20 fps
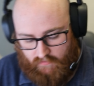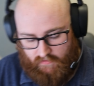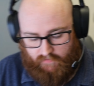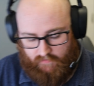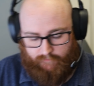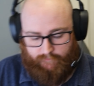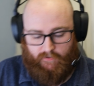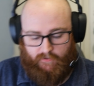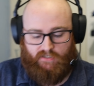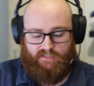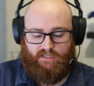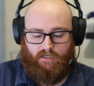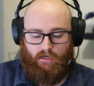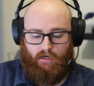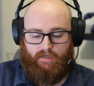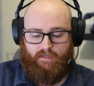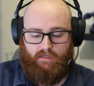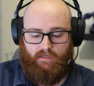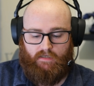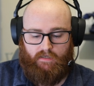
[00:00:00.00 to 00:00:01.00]
first
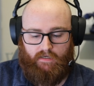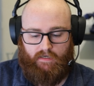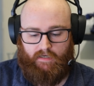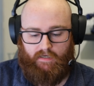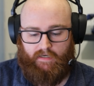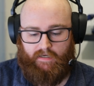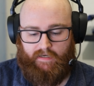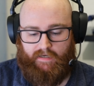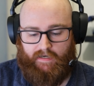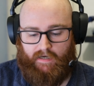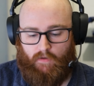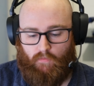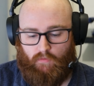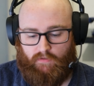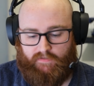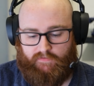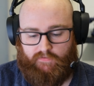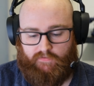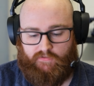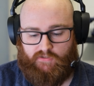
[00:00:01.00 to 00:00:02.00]
guy, I
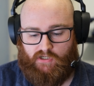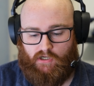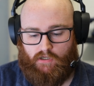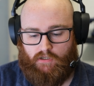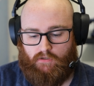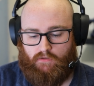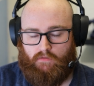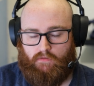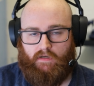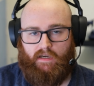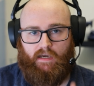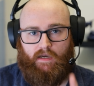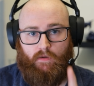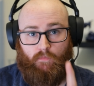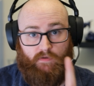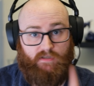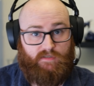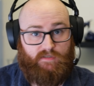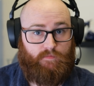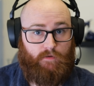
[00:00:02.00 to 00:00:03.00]
wanted to show you.
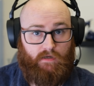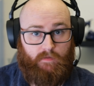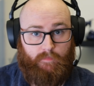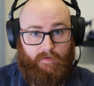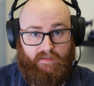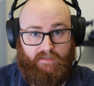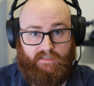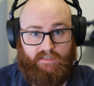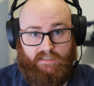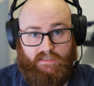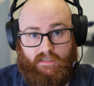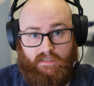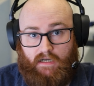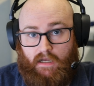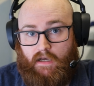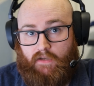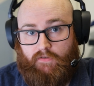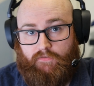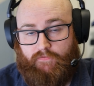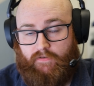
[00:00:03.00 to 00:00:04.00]
We spoke about this in the
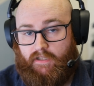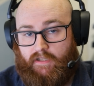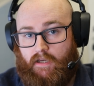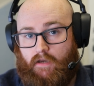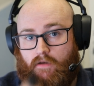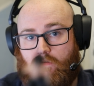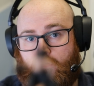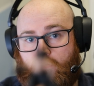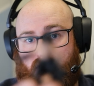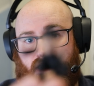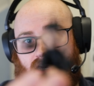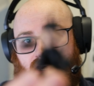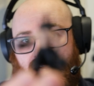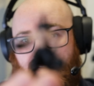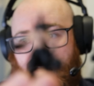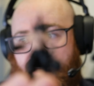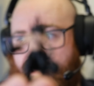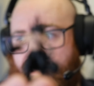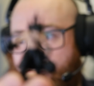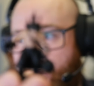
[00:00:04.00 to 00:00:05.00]
last video,
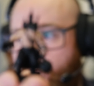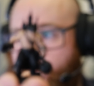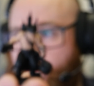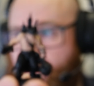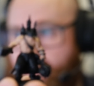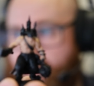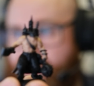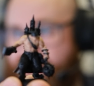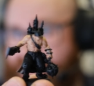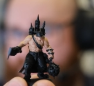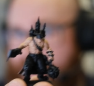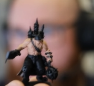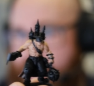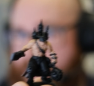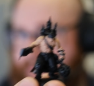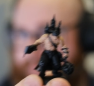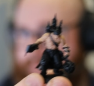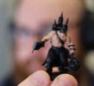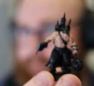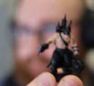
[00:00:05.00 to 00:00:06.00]
and that'll be this guy,
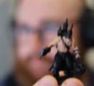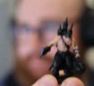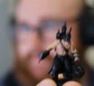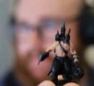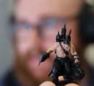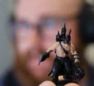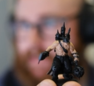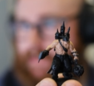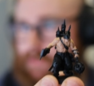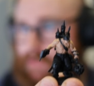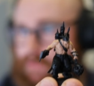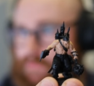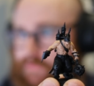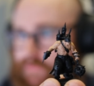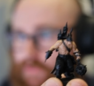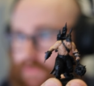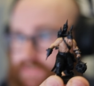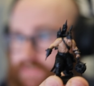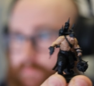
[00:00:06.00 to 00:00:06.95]
who's got some